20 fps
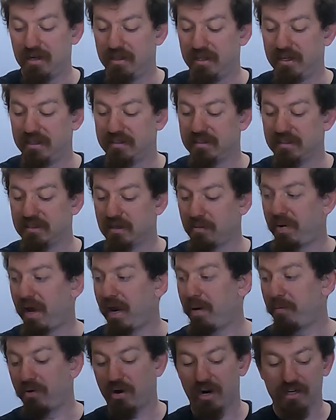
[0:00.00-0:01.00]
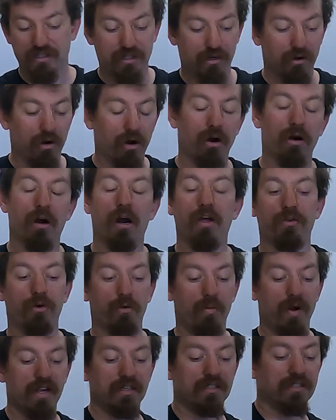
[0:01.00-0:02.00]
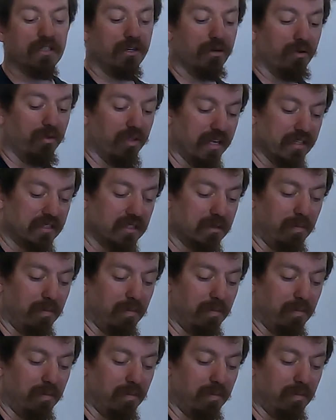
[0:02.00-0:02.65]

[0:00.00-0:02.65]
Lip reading: This is a pen press. There are other ways to do this,